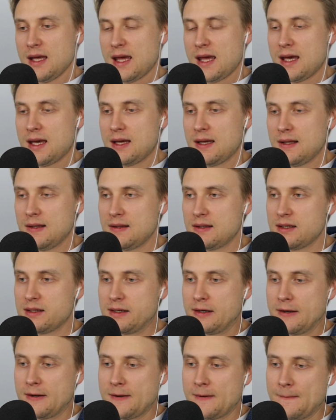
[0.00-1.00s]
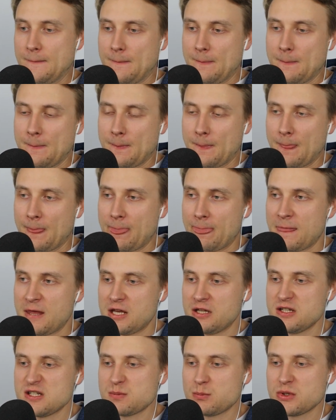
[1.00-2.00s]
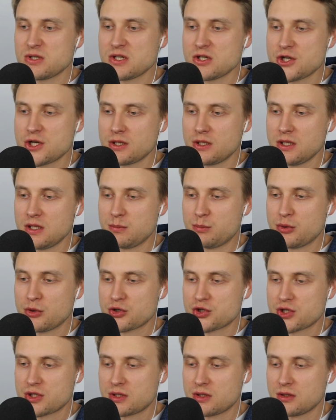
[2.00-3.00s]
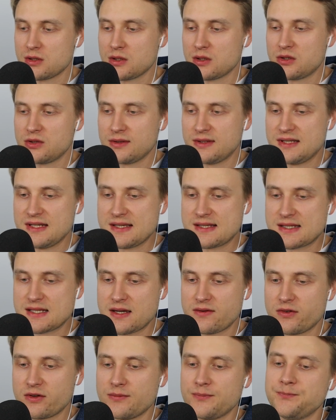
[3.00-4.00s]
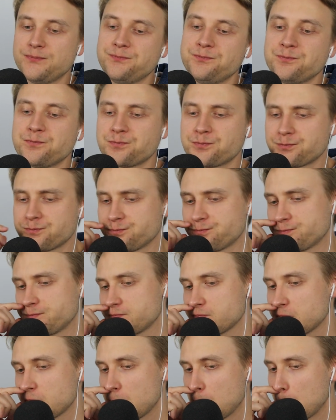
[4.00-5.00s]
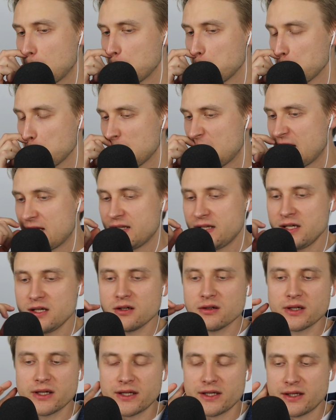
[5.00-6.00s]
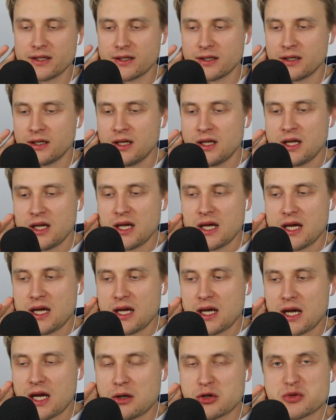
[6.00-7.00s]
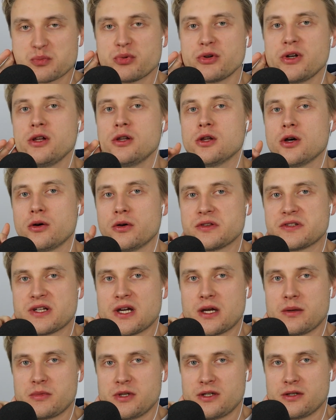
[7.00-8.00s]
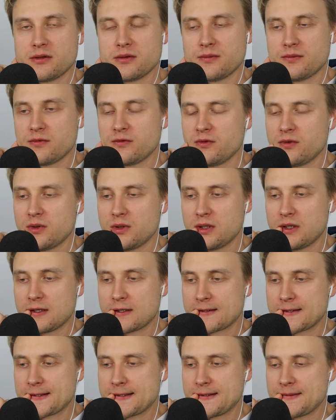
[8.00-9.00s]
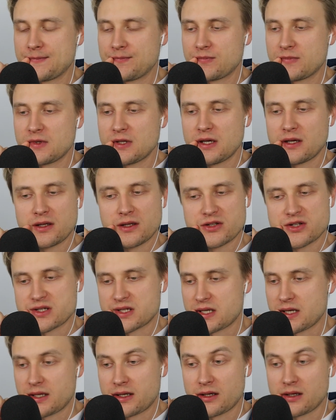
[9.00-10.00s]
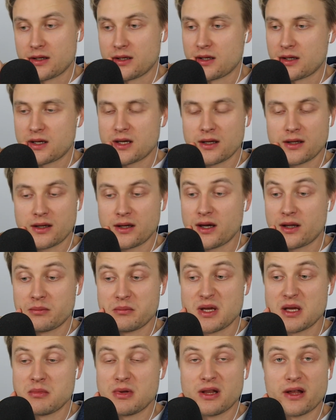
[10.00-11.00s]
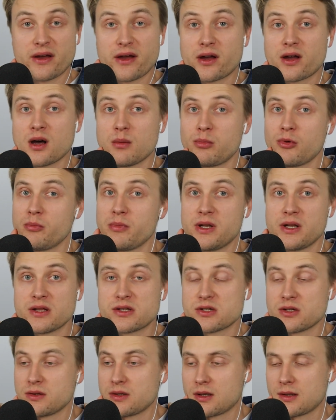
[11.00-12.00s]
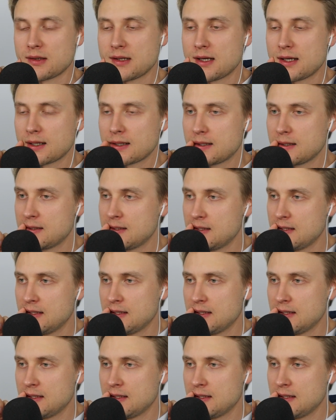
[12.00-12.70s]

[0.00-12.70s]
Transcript: And in this position, he pushed to d7. And here I was pretty low on time here. I just got maybe like a couple minutes on the clock,